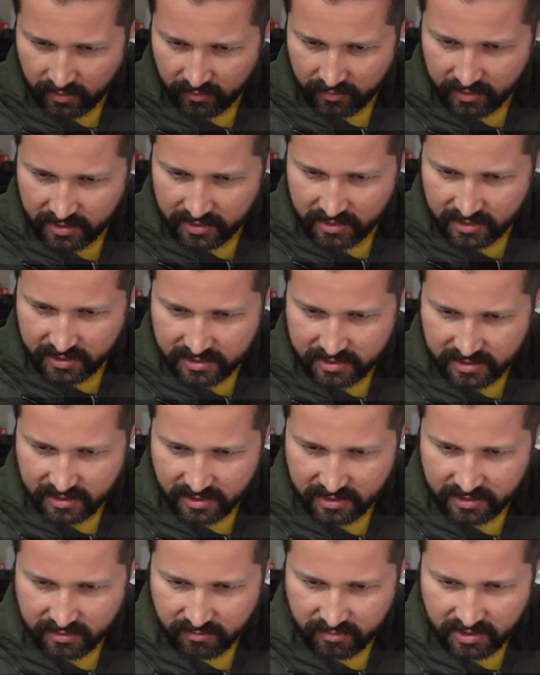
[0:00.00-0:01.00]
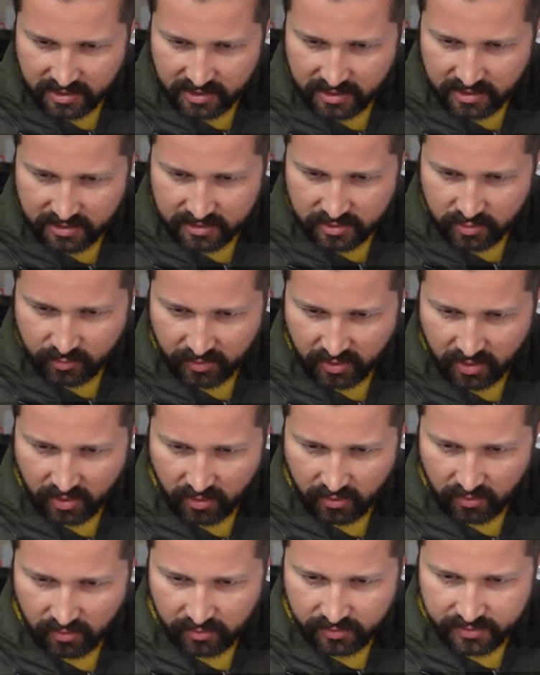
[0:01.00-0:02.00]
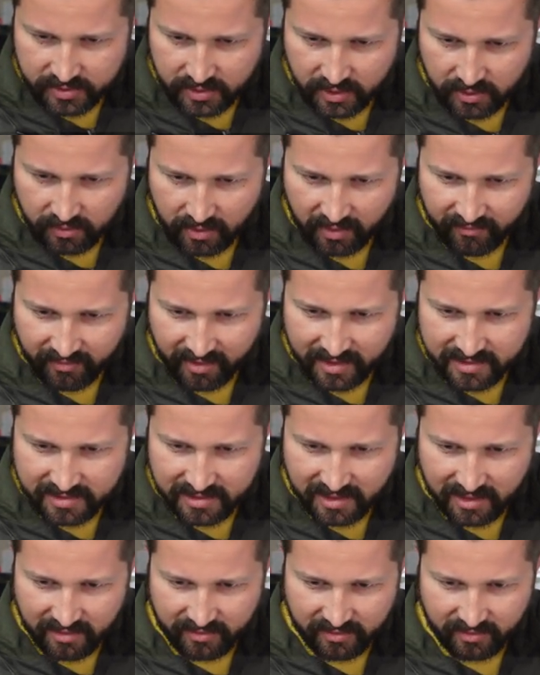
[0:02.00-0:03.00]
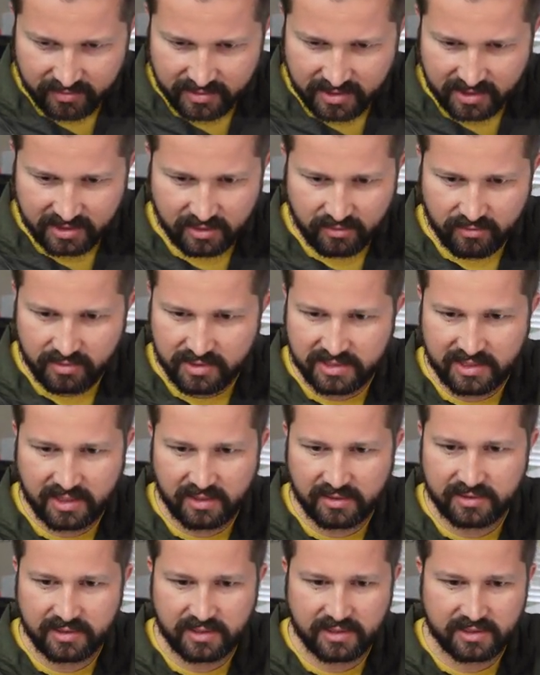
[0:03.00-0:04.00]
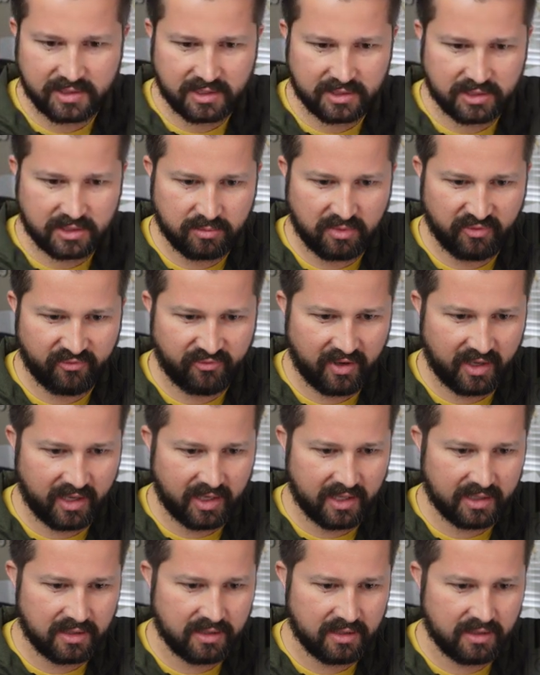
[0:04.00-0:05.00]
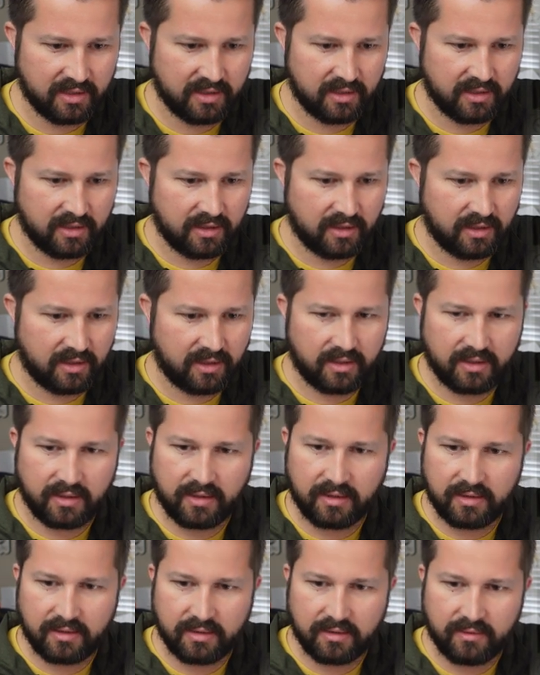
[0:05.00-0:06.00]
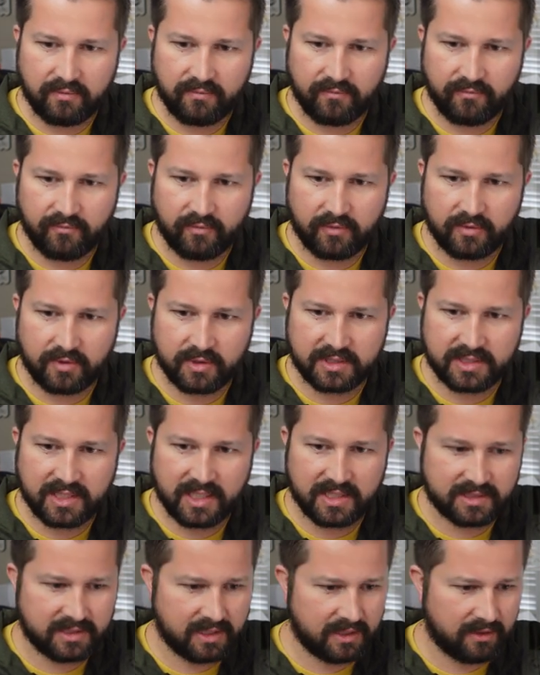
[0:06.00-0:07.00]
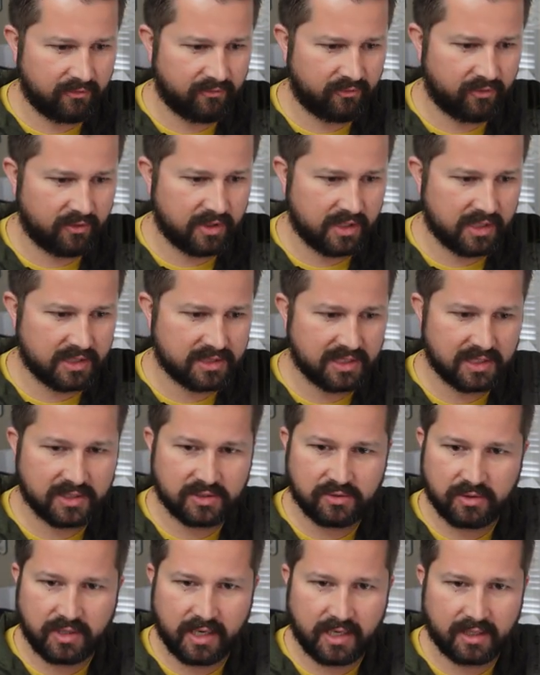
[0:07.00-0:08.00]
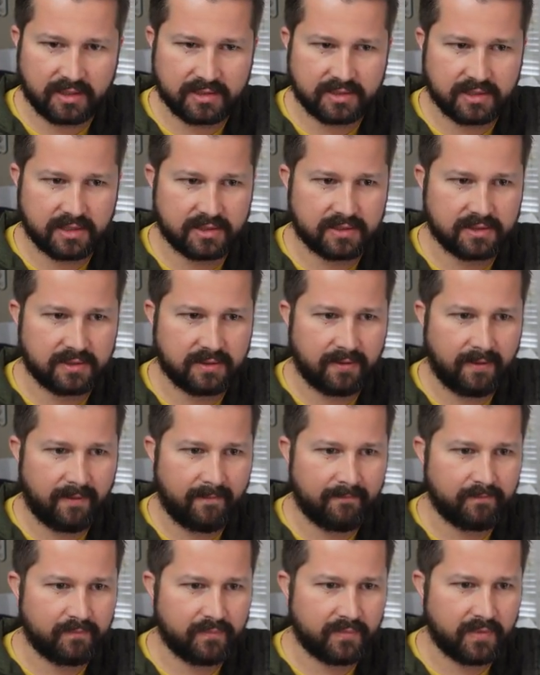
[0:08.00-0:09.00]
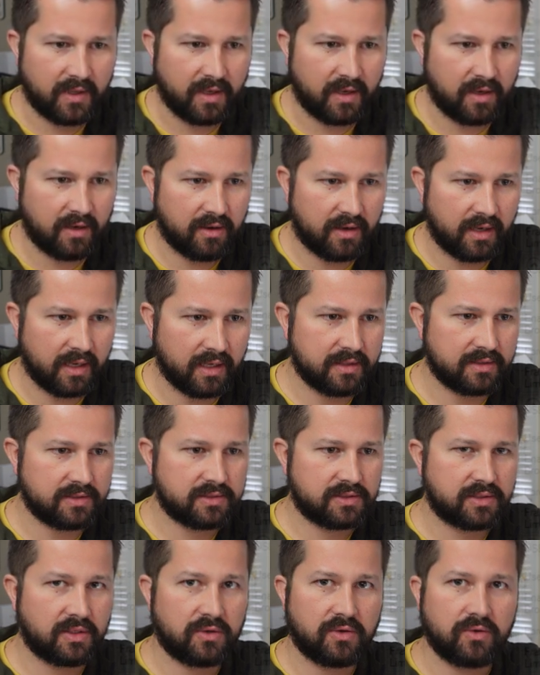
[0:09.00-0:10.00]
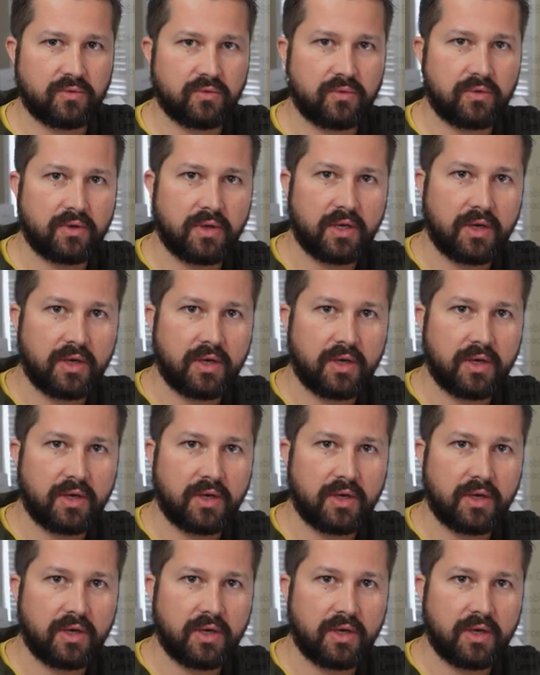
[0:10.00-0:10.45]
don't need this thing to be super cold, so I've got it set at 13 degrees Celsius. That should be fine for the testing, for the sensor analysis. All right, so